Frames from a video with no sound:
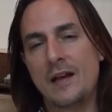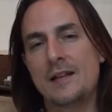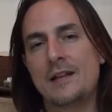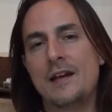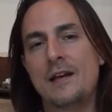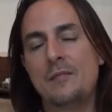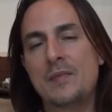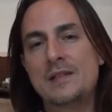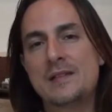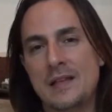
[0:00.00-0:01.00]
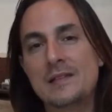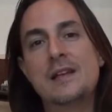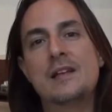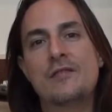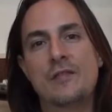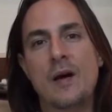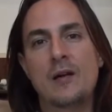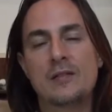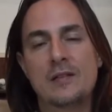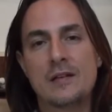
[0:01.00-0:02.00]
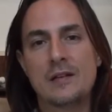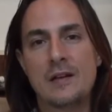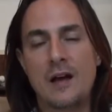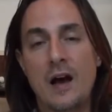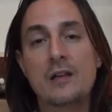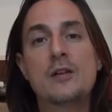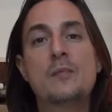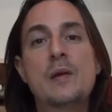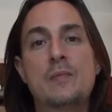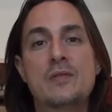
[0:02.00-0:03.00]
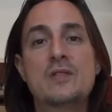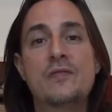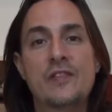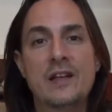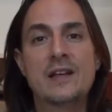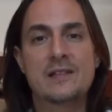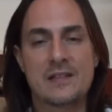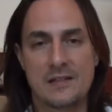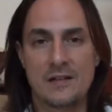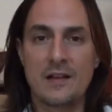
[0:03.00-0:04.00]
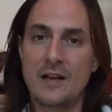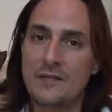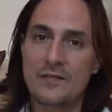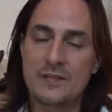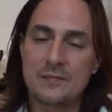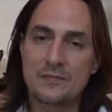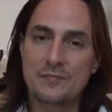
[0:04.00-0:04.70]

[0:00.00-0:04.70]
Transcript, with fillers: and be sensitive about other people's feelings in our lives.